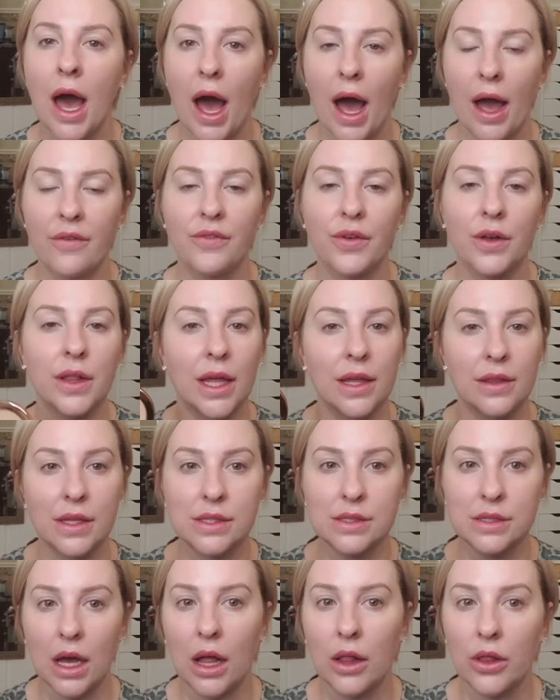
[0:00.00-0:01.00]
I feel like
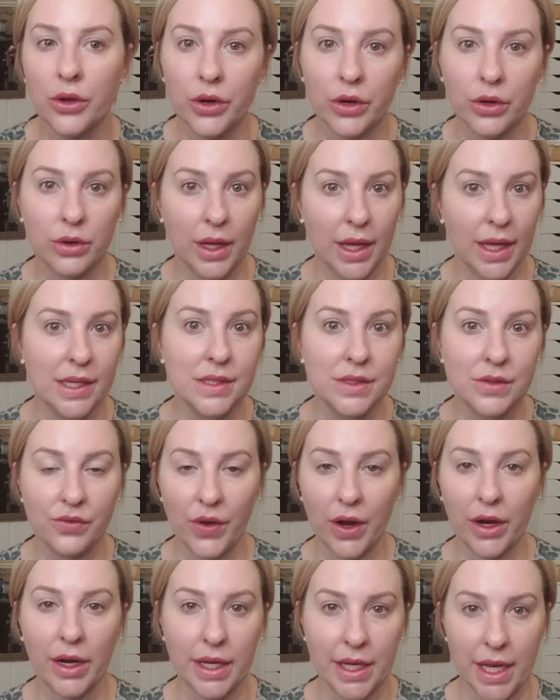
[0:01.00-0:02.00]
this color is
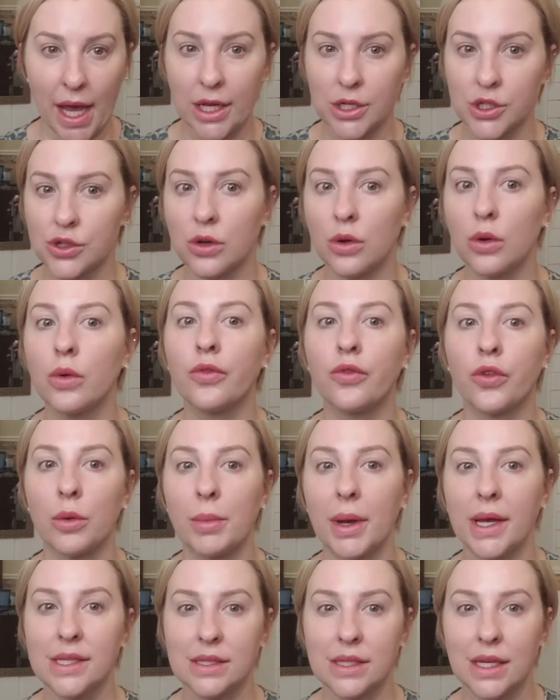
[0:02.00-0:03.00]
very natural for
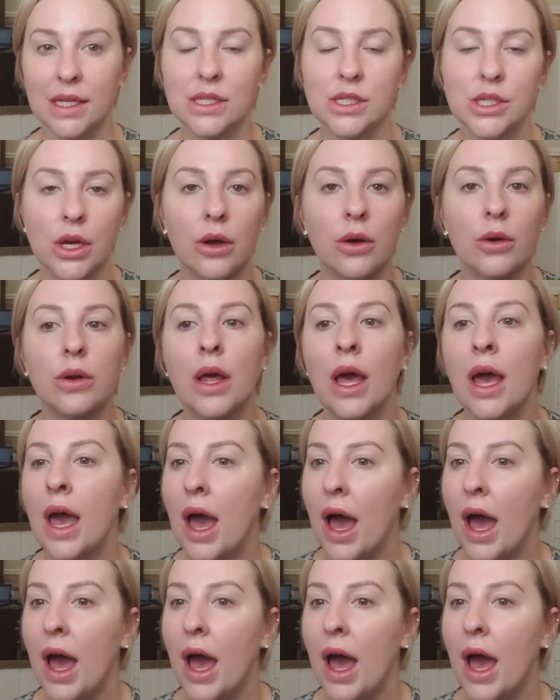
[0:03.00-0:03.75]
my skin tone.